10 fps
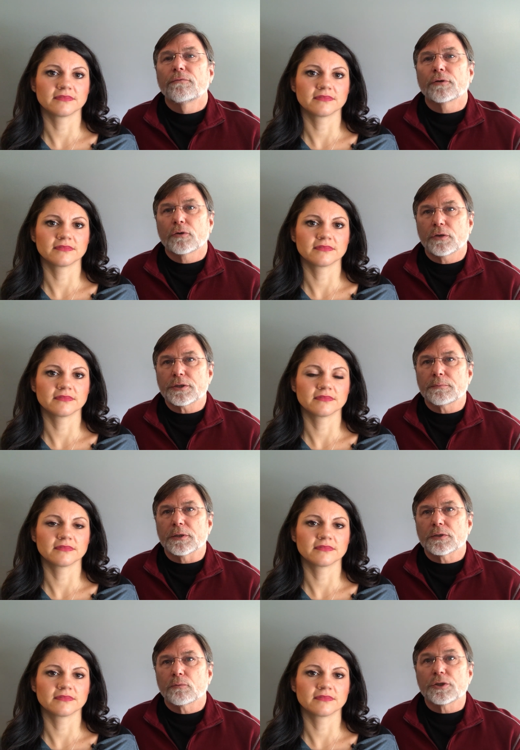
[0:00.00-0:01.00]
Speaker 1: for
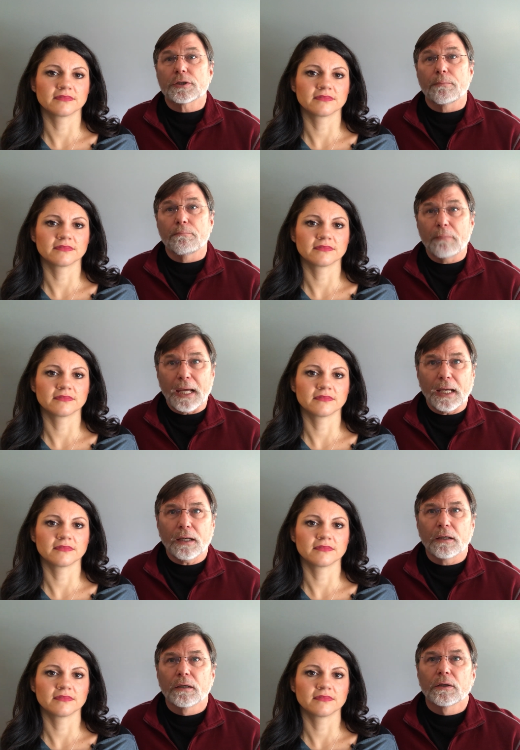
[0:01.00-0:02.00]
Christmas was to
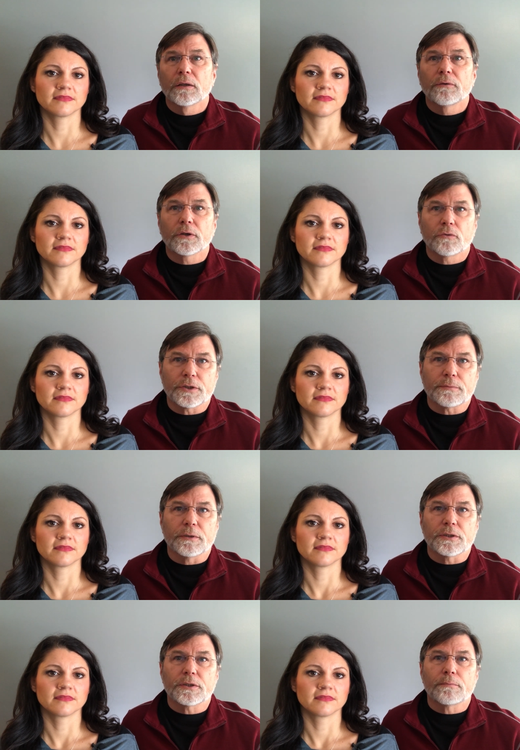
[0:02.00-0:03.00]
make the
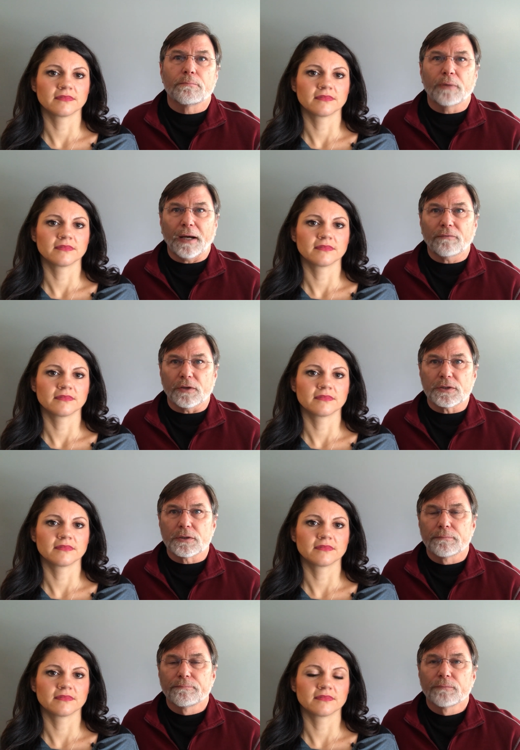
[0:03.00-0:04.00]
Christmas
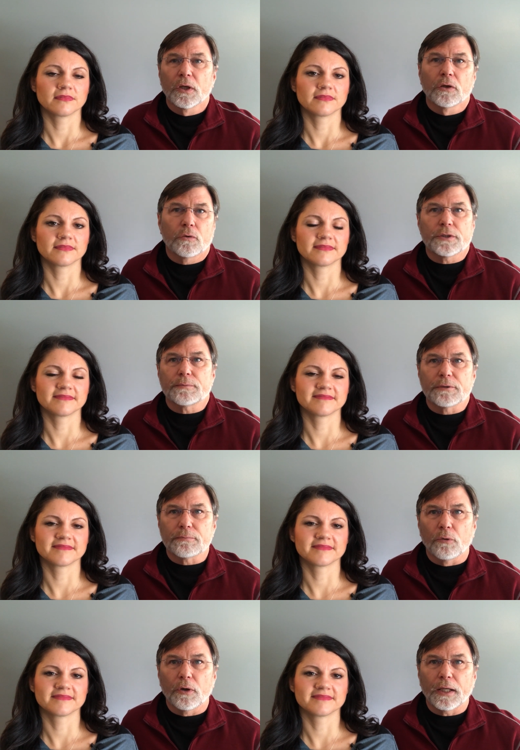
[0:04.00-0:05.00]
breakfast.
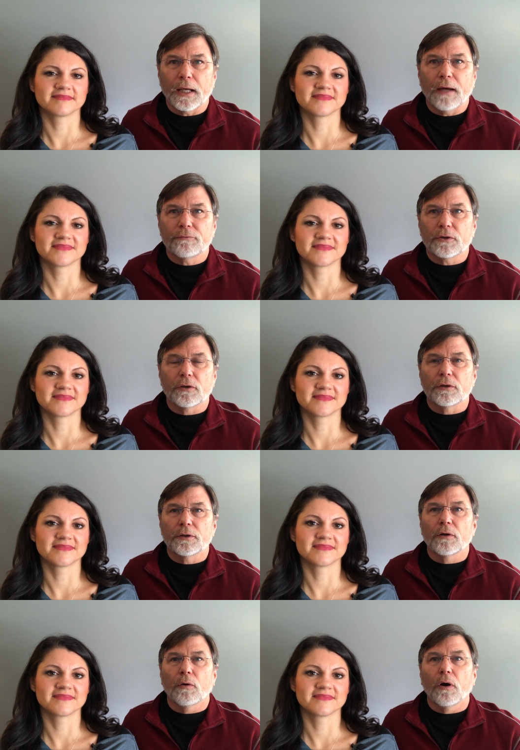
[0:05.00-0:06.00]
Christmas morning after,
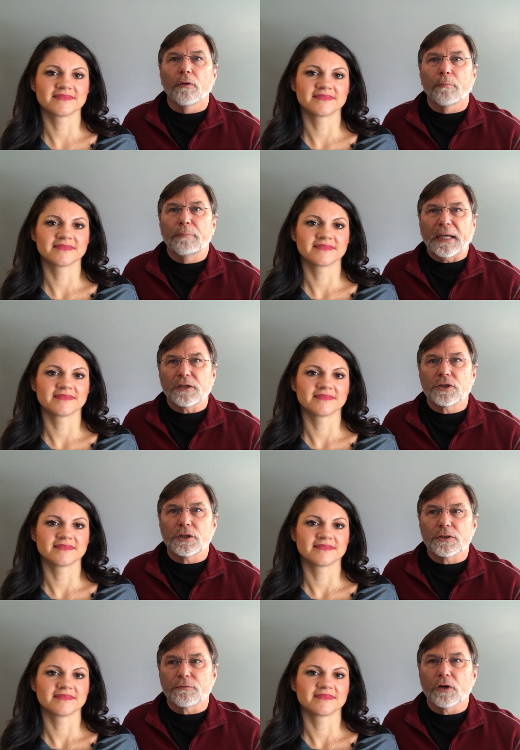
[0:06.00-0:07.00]
you know, all the
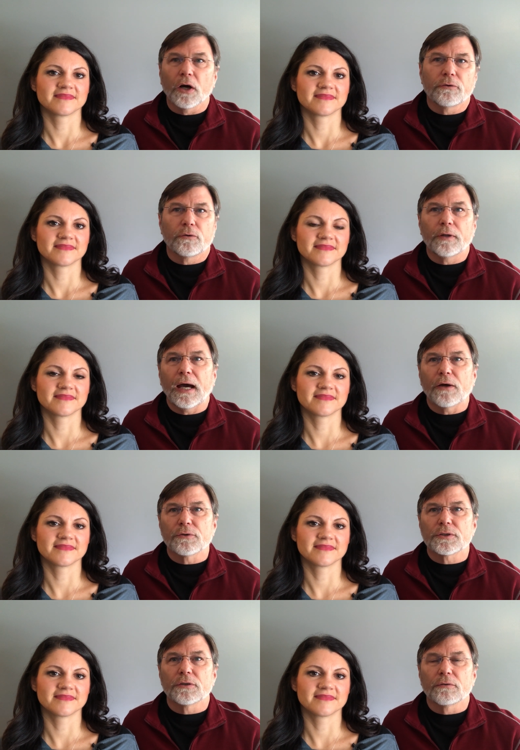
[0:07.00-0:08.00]
banshees have gone through the
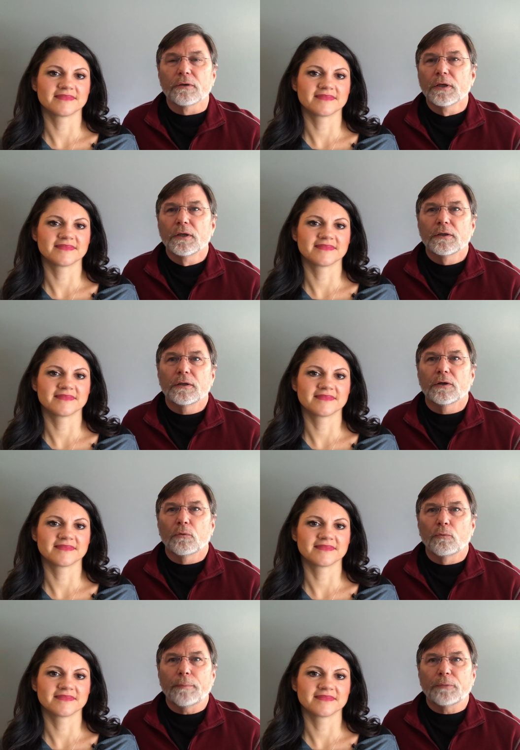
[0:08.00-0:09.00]
house and, you
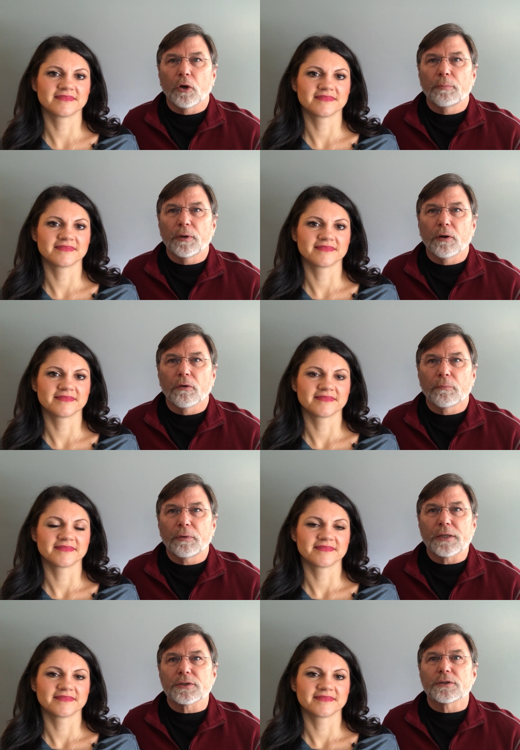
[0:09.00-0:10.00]
know, ripped open all the
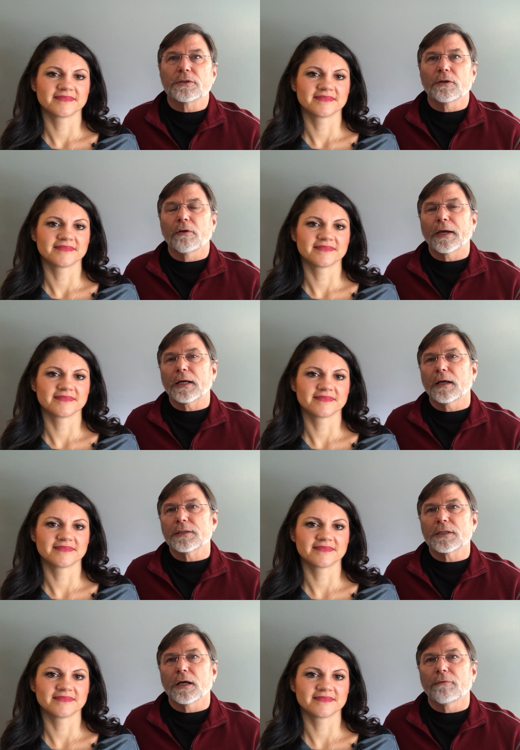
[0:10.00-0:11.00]
presents and all that kind
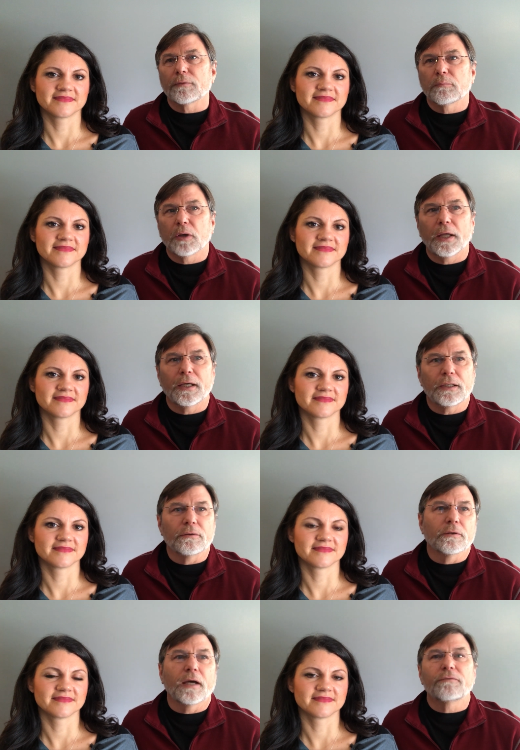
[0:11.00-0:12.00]
of stuff and
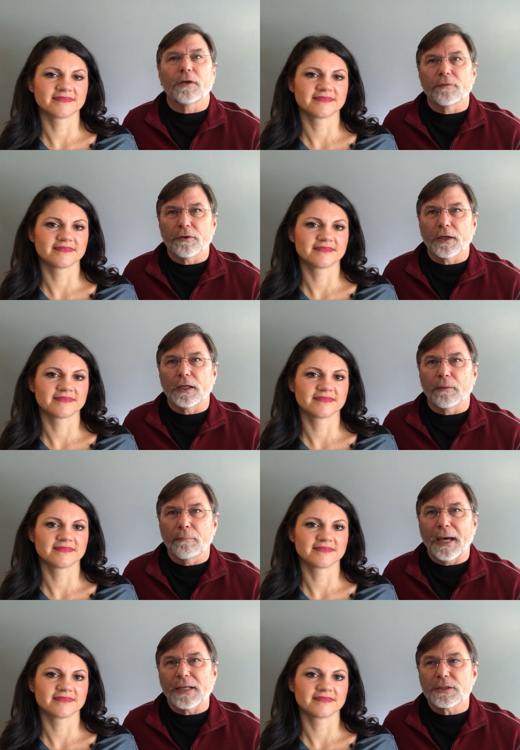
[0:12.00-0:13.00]
played and left everything in a
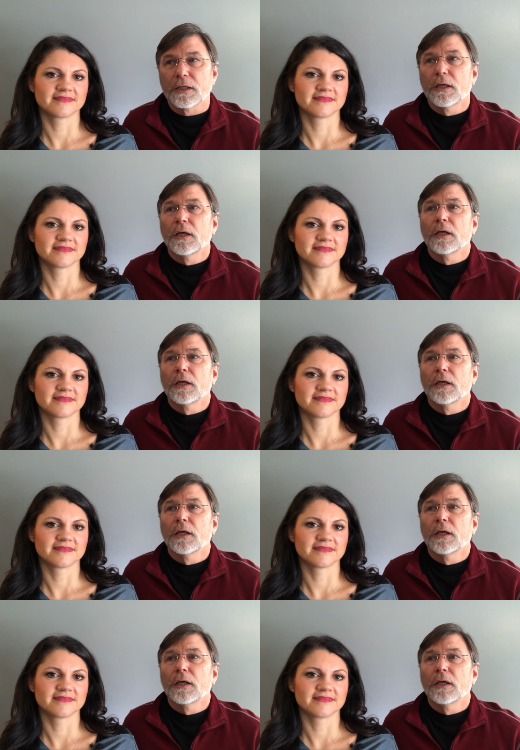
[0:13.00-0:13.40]
mess.